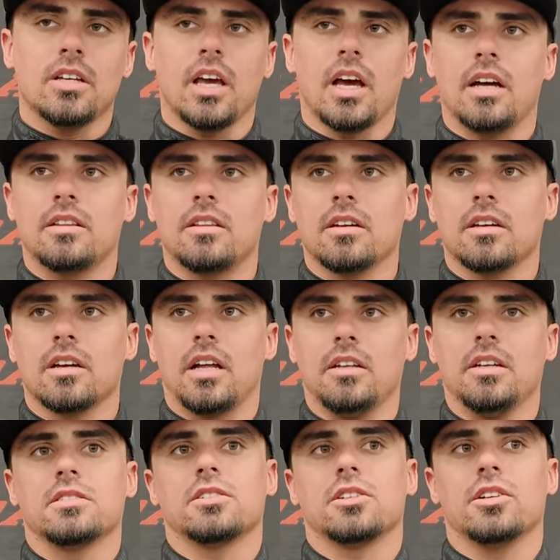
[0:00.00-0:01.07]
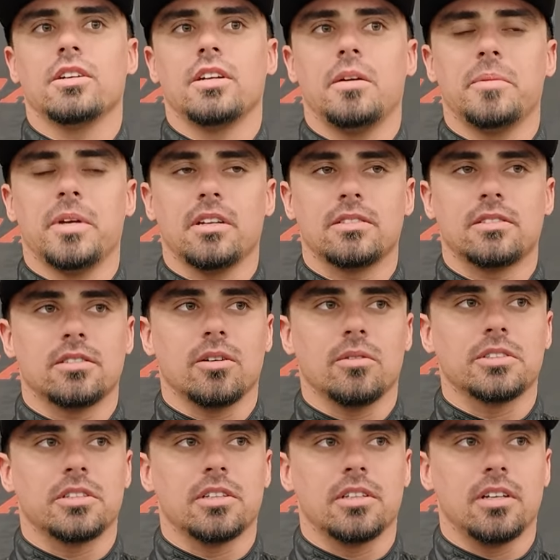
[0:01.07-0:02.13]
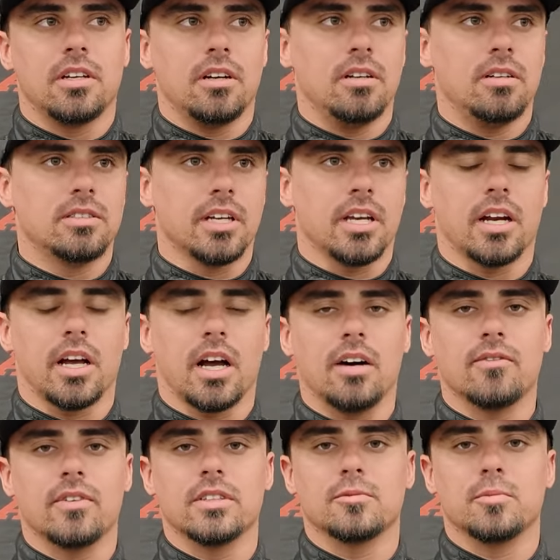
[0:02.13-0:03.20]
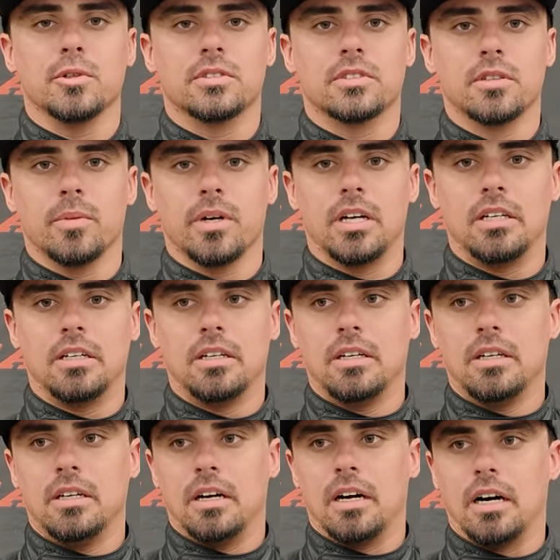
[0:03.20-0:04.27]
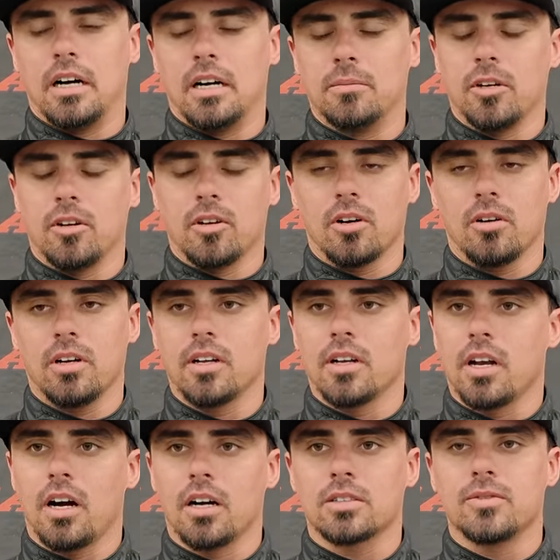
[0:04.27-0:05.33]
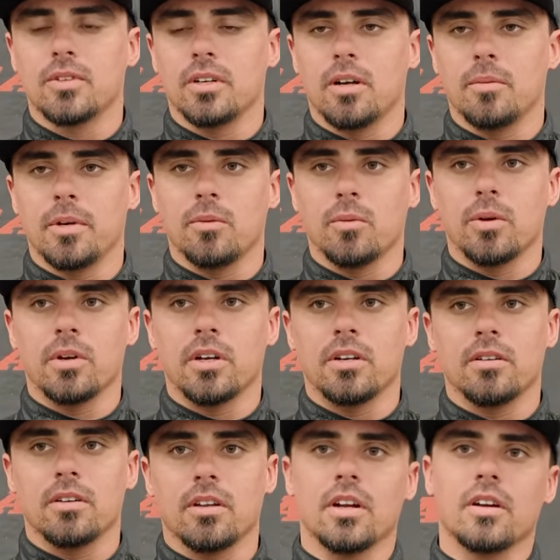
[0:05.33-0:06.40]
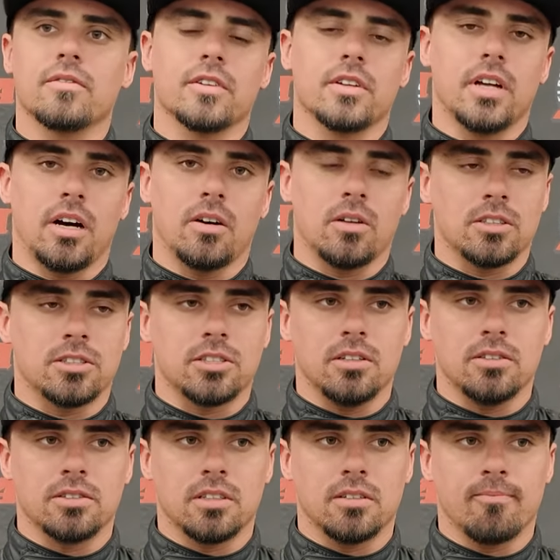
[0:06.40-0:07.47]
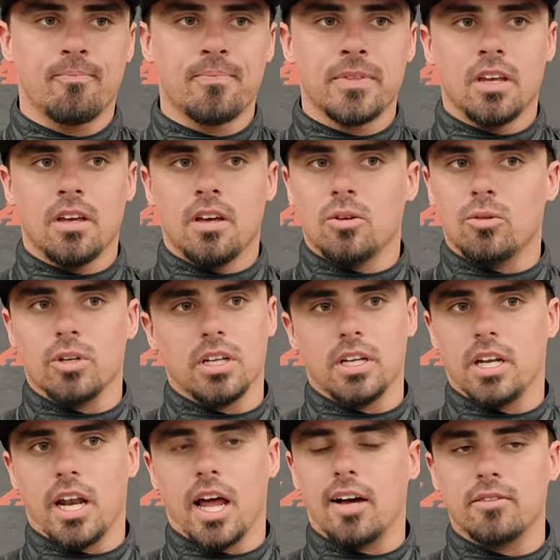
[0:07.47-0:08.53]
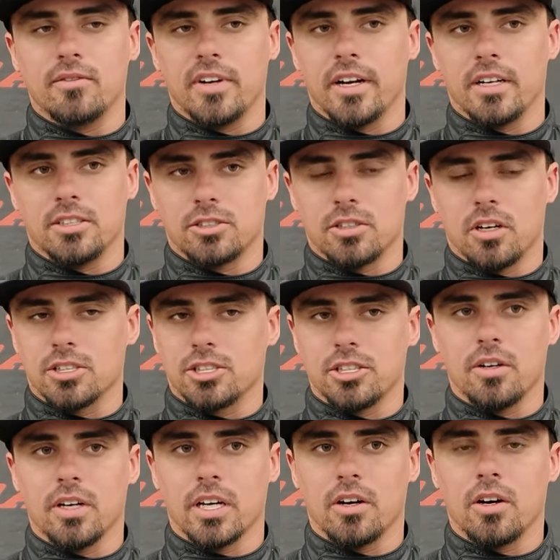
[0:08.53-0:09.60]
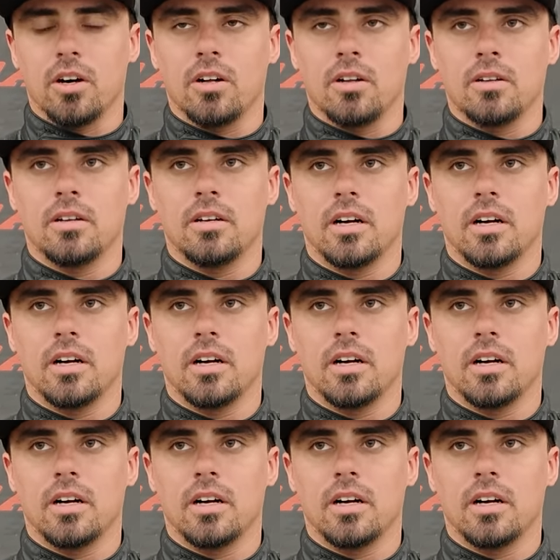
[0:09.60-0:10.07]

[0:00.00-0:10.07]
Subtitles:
Yeah, I think it's good. I mean, it's always good to get a confidence booster. But, you know, going into Knoxville, I mean, we went there for the Outlaw shows and really didn't have a very strong showing at all.